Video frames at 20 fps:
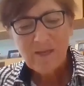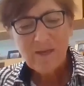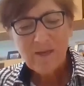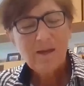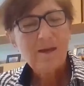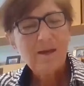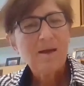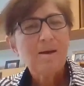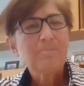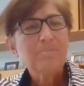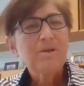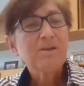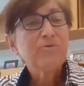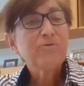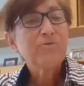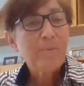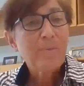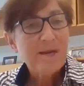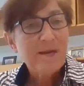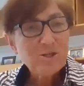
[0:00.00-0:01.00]
Um,
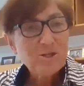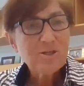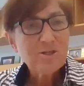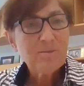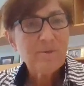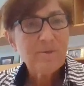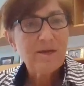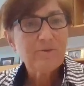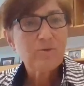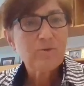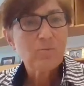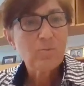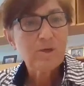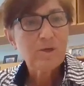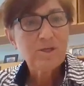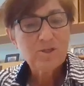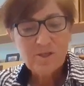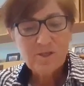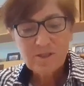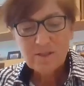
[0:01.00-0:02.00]
information about the
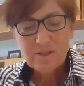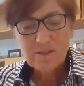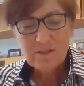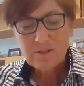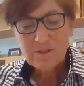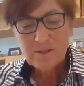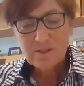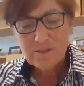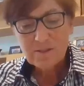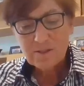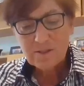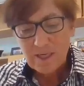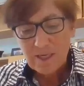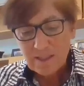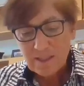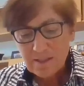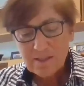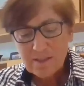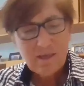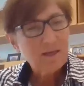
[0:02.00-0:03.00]
region is, is
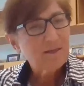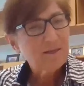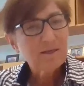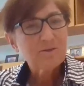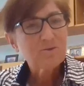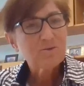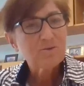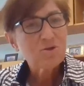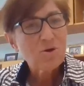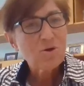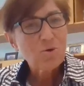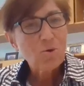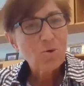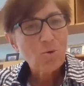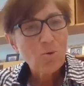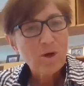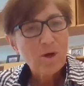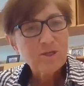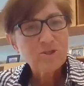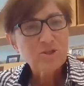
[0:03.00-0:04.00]
dated. I think there's no
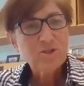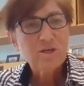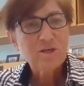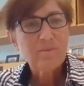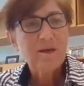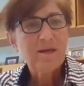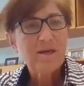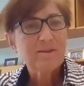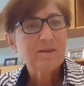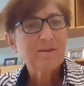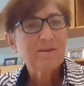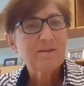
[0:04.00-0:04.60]
question about that.